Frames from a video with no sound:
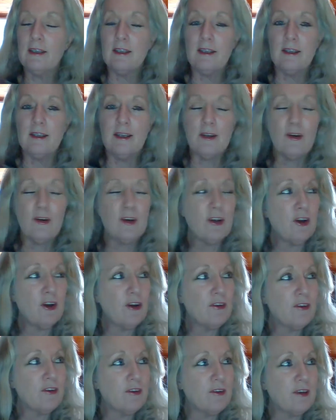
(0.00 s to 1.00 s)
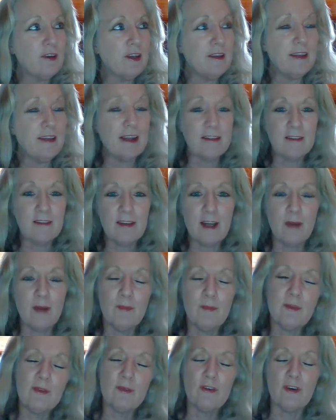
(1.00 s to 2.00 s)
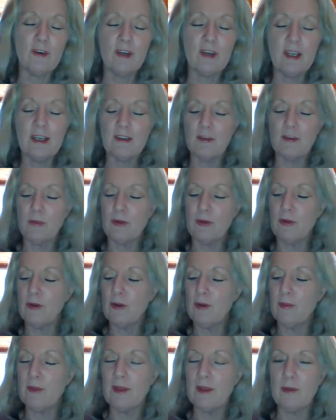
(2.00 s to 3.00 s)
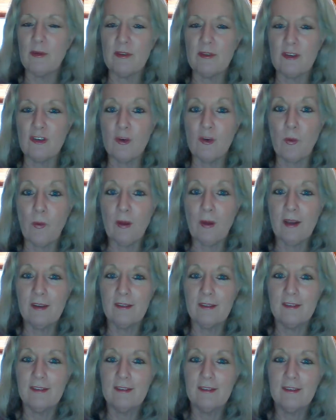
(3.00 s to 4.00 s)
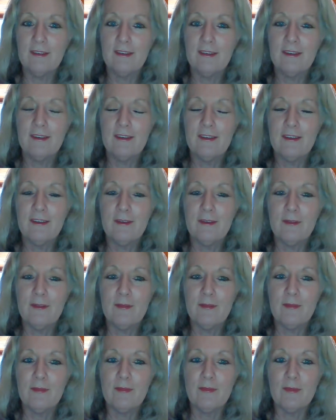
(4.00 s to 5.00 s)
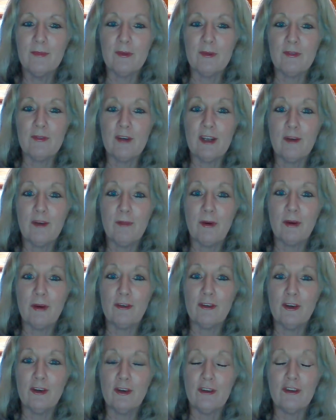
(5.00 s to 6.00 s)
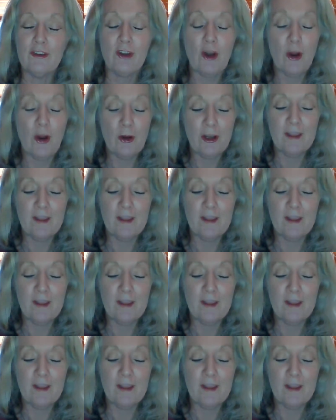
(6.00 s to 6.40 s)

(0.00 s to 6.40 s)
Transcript: And I noted in that slum, this was not connected with her, but there was a toilet it was funded by a church. Only